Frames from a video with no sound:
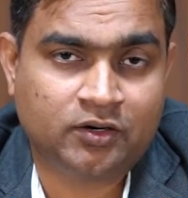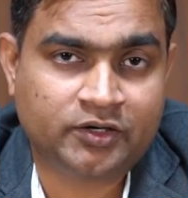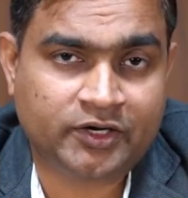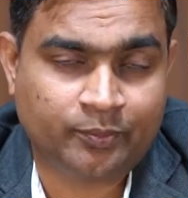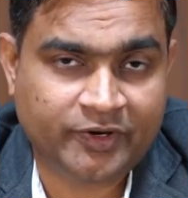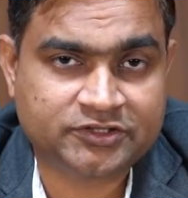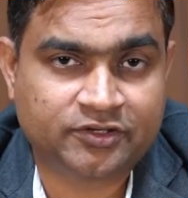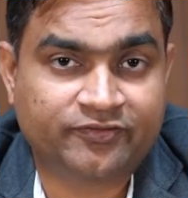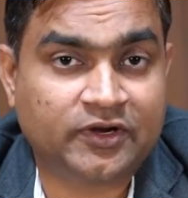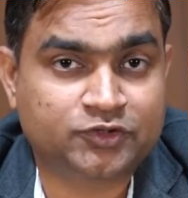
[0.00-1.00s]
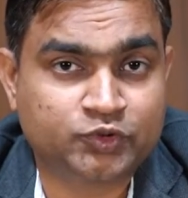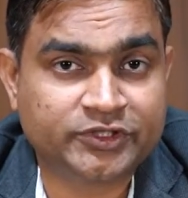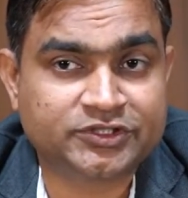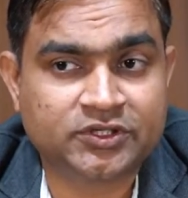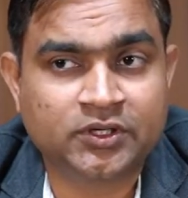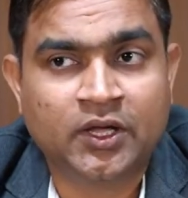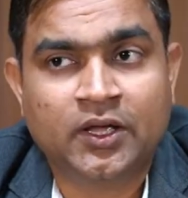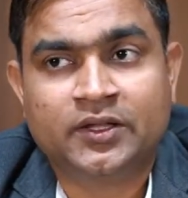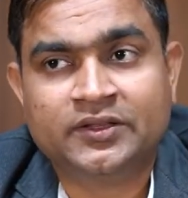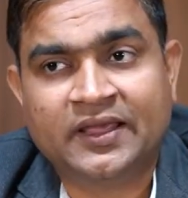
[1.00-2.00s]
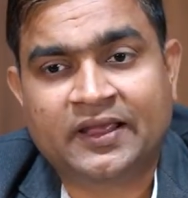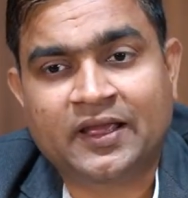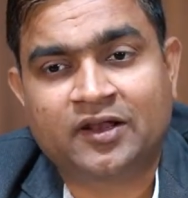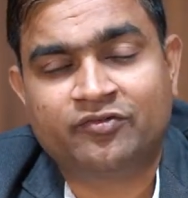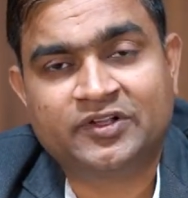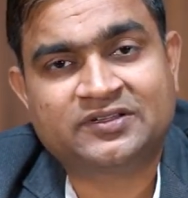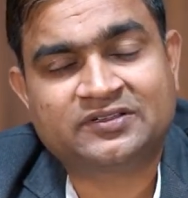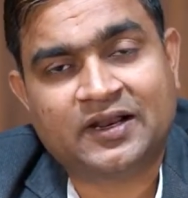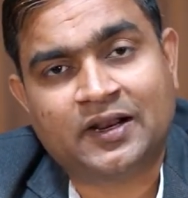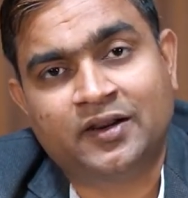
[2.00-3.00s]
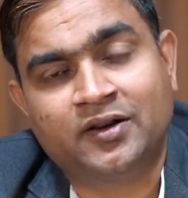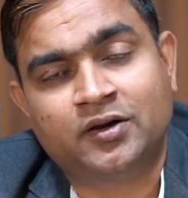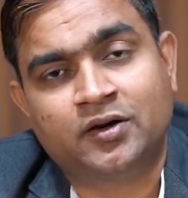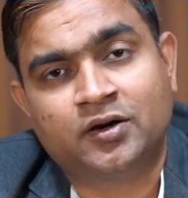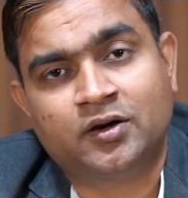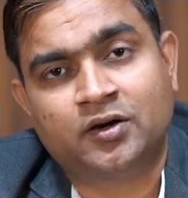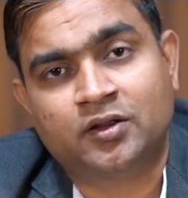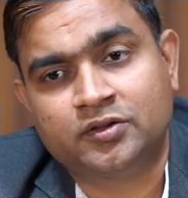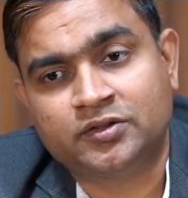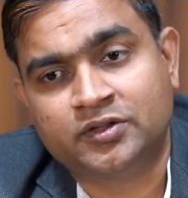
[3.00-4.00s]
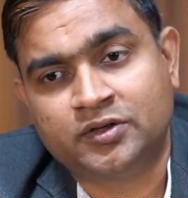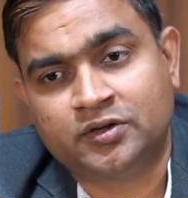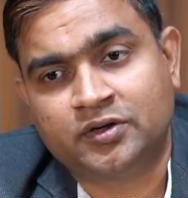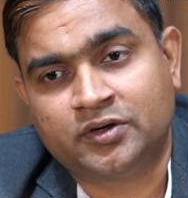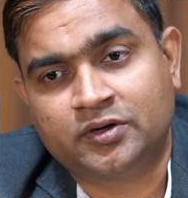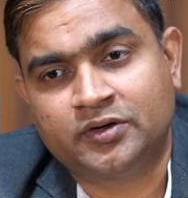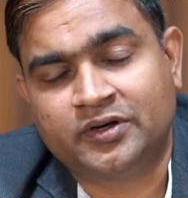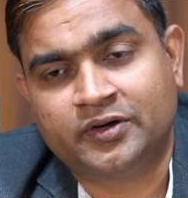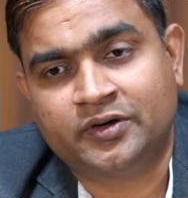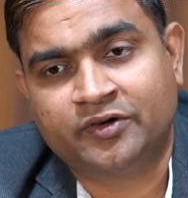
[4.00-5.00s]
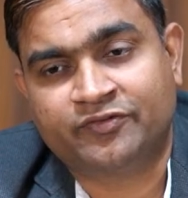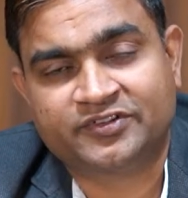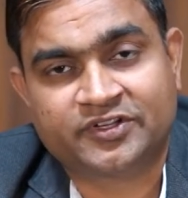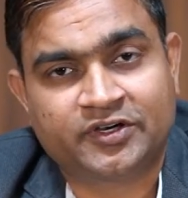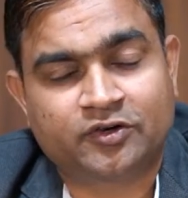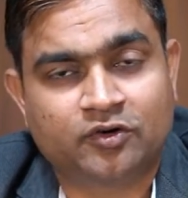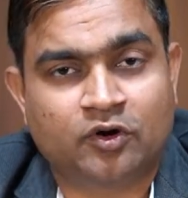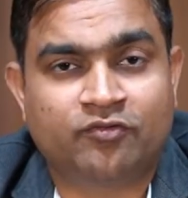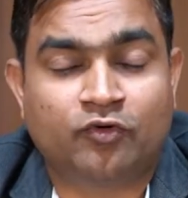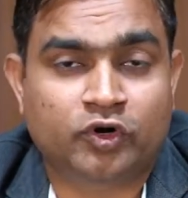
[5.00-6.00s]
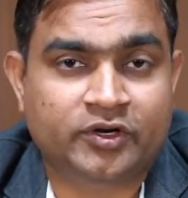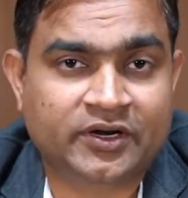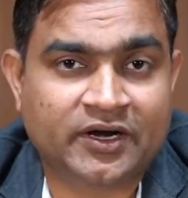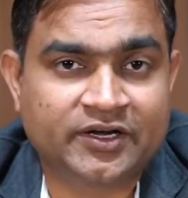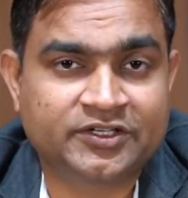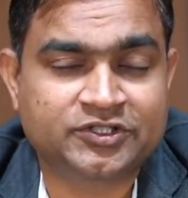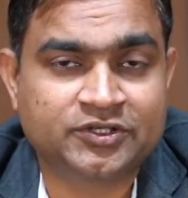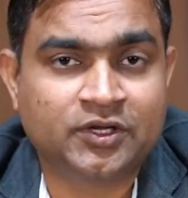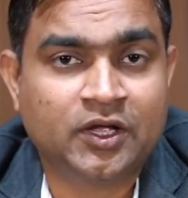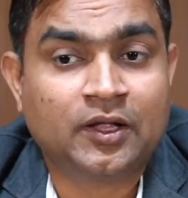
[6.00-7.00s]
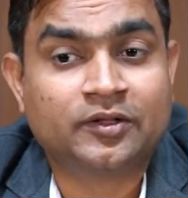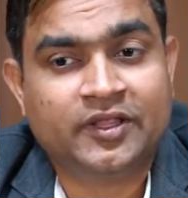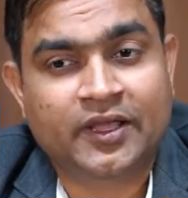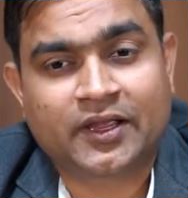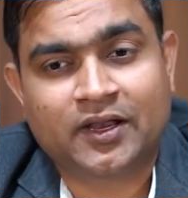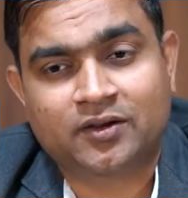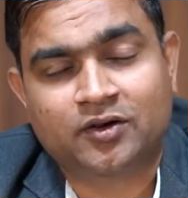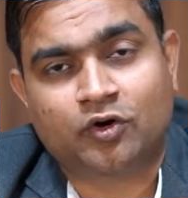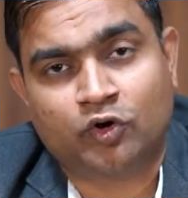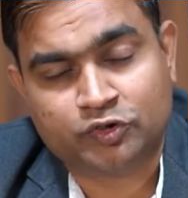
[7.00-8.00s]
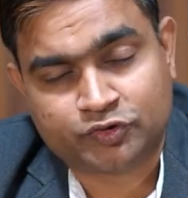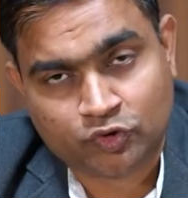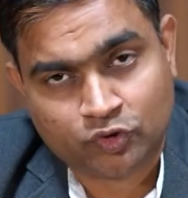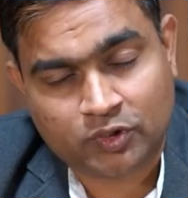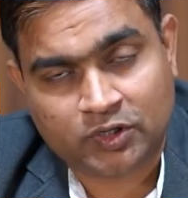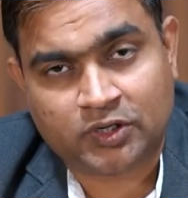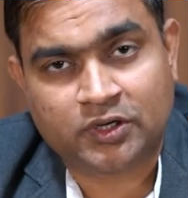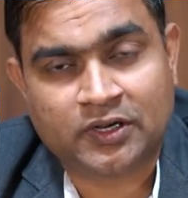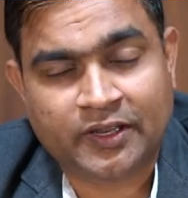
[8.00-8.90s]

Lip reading: temperature fluctuation, they can withstand the deficit of water condition, they can also